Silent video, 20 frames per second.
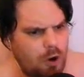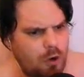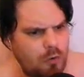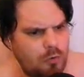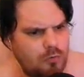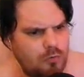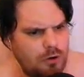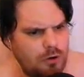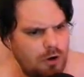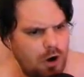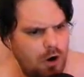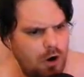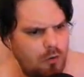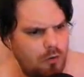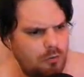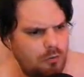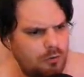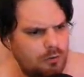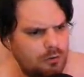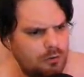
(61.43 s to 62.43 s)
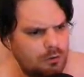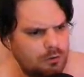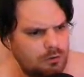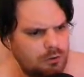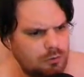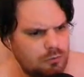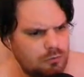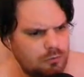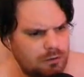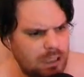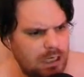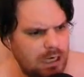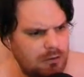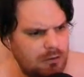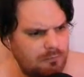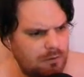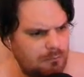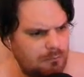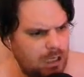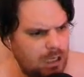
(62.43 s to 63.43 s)
Ooh, no. Oh,
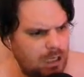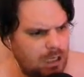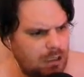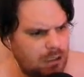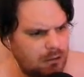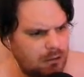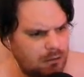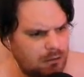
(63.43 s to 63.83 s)
dearie me.